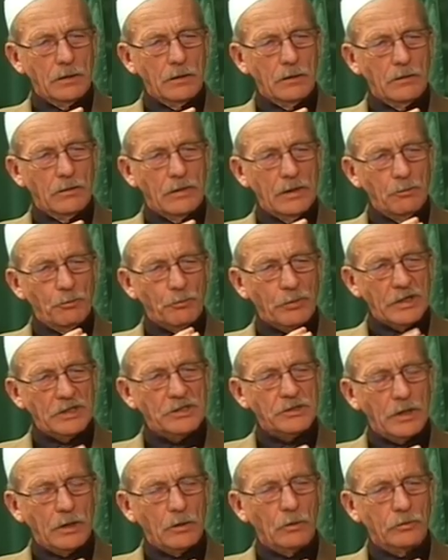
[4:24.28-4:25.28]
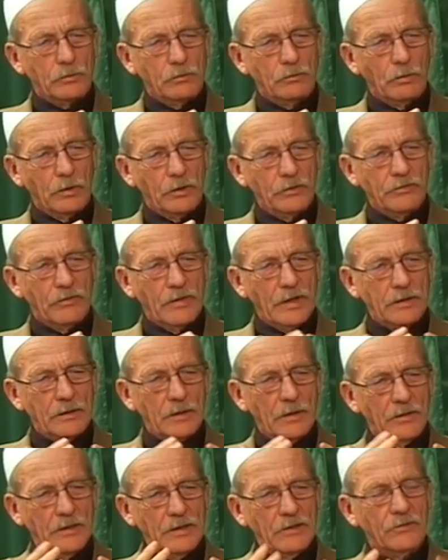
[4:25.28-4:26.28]
the impression I got was
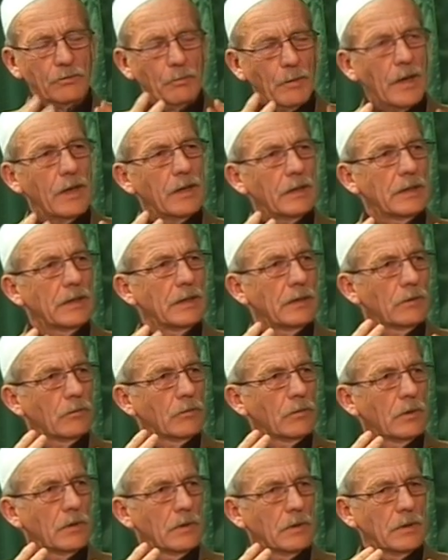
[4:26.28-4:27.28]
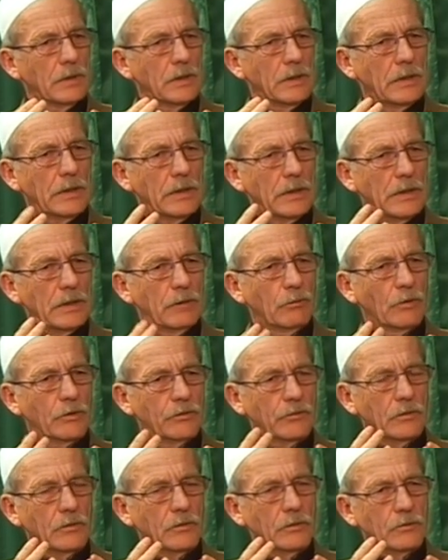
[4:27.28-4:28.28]
that this man, he
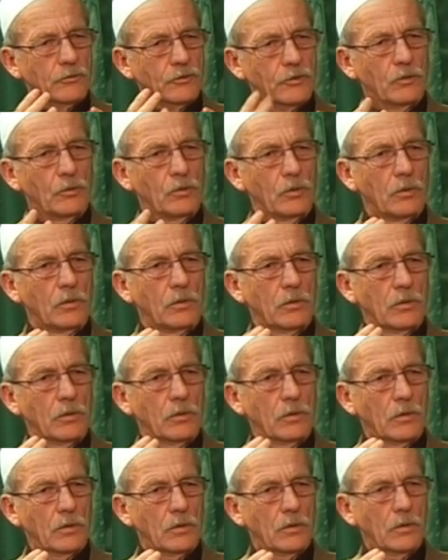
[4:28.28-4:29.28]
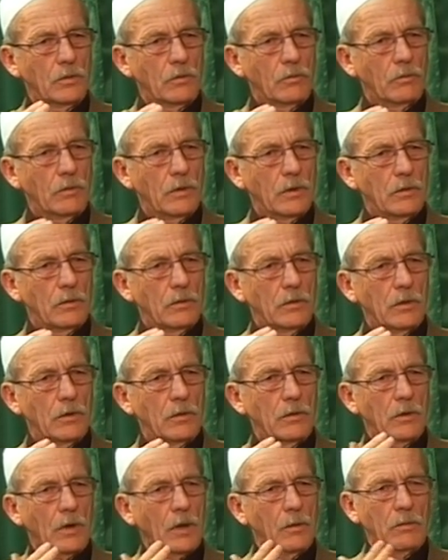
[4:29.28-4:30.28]
was true.
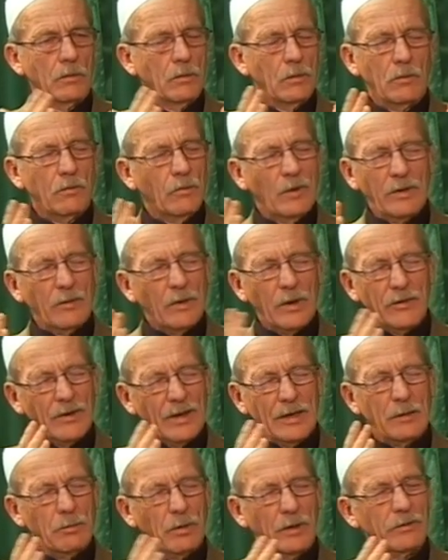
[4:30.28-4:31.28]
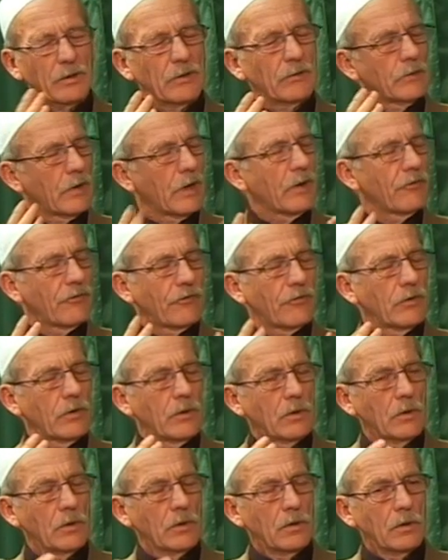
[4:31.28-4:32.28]
When I read about his life,
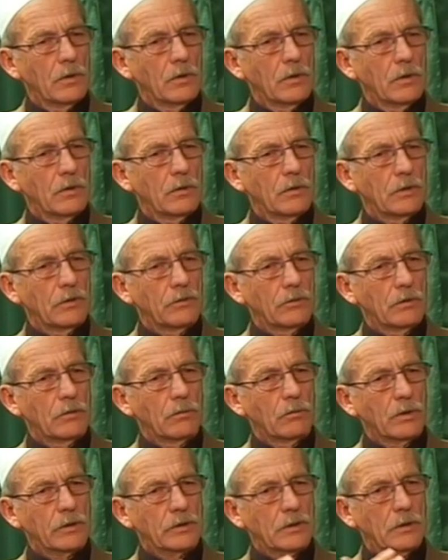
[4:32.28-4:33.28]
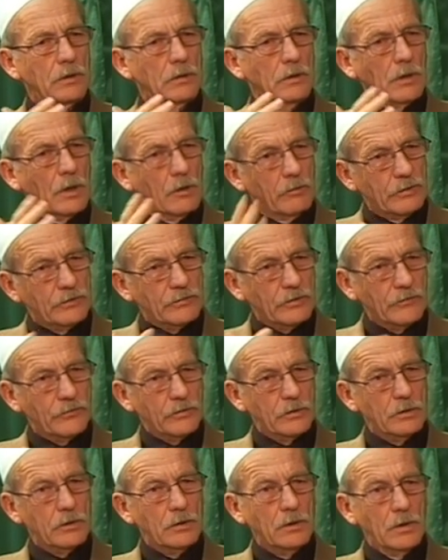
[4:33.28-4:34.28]
how he
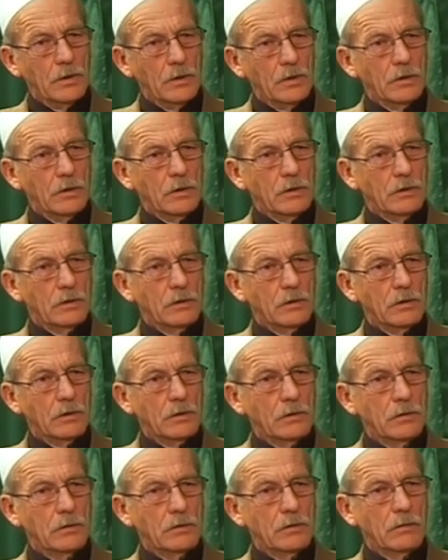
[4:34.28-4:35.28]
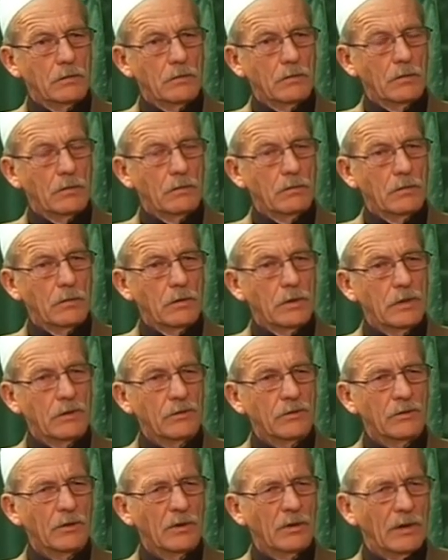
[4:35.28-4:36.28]
suffered,
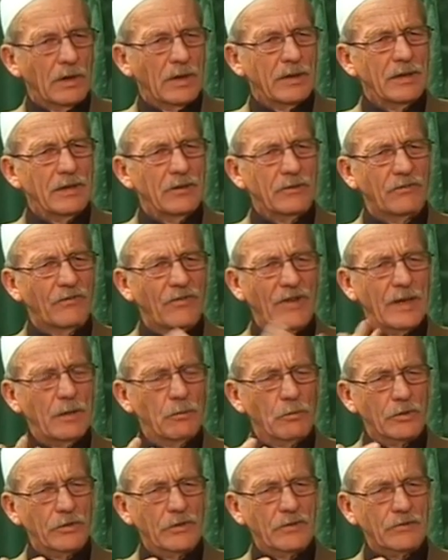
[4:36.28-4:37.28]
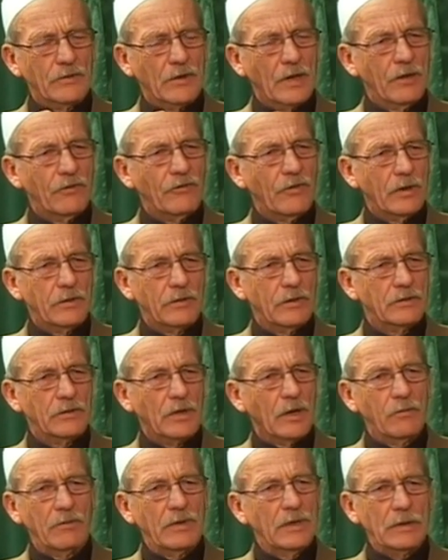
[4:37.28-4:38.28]
and his very modest life at the
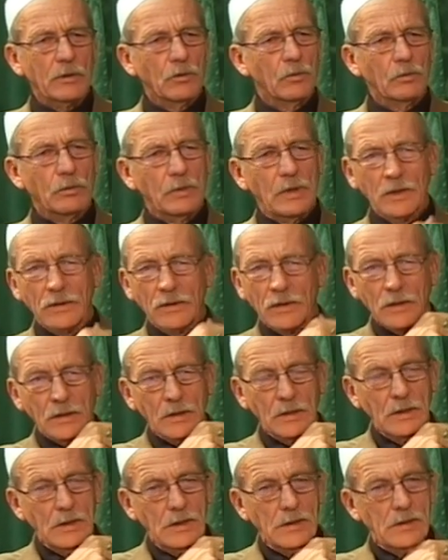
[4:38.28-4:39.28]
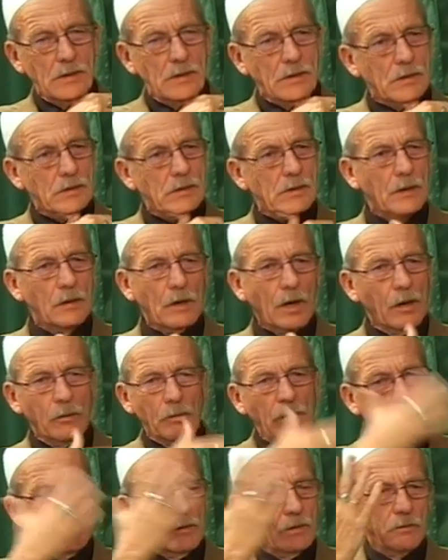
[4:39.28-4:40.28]
time, he could be in a
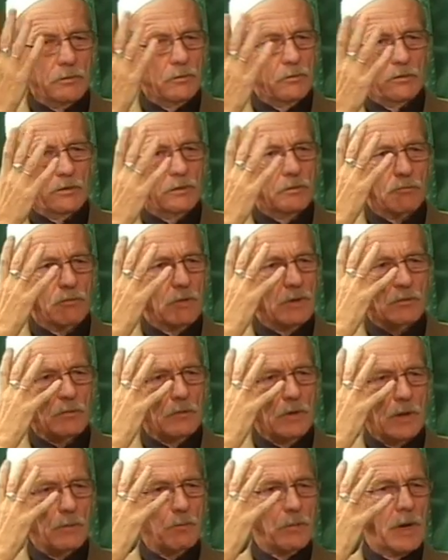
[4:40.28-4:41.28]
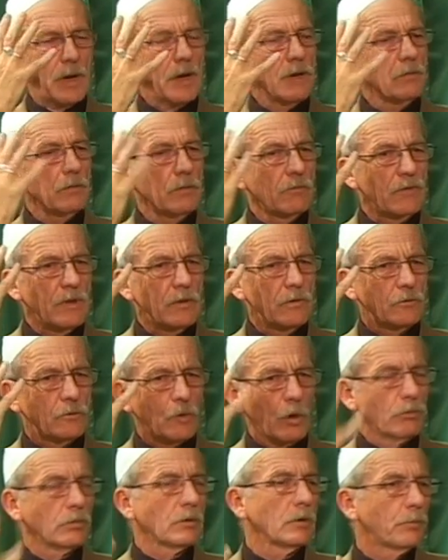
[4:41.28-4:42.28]
man with
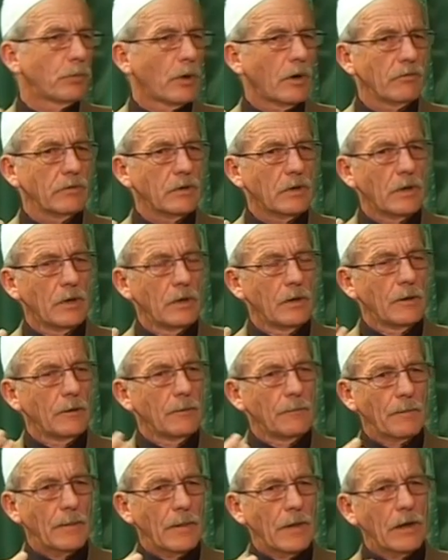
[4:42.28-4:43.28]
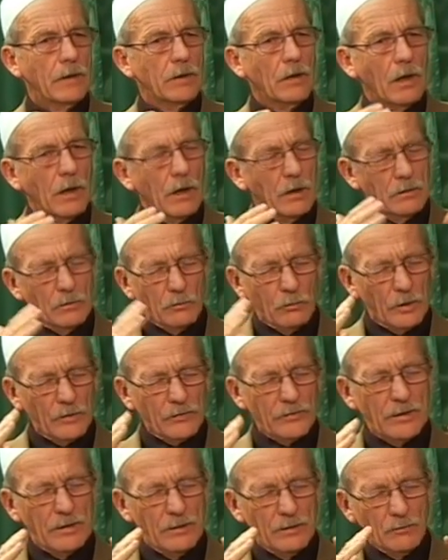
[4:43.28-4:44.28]
total power, and
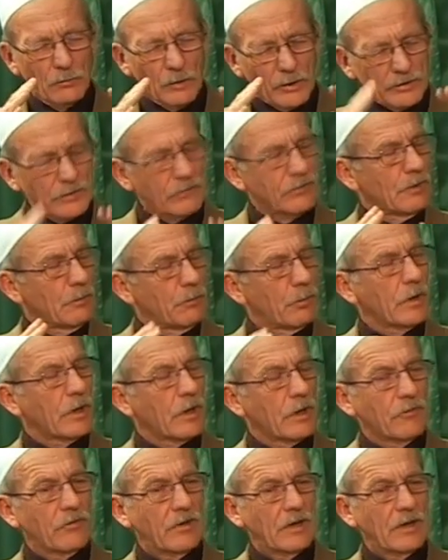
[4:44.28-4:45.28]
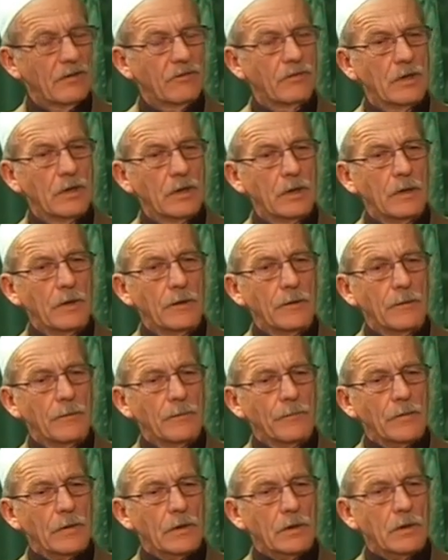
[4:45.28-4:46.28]
what a simple life he lived.
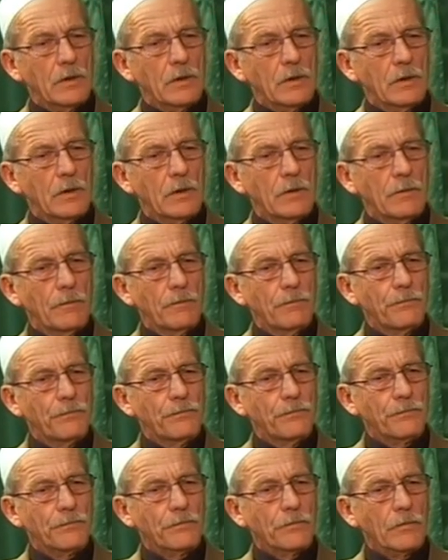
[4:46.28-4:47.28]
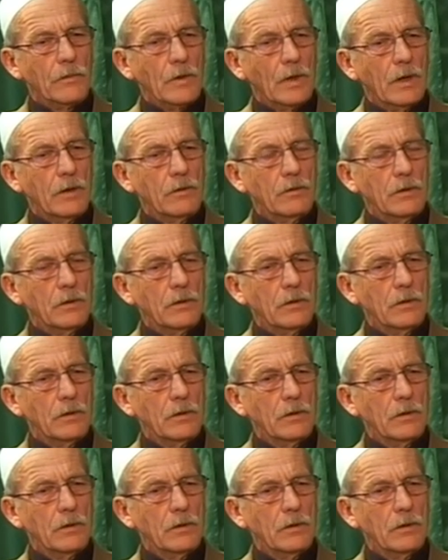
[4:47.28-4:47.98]
And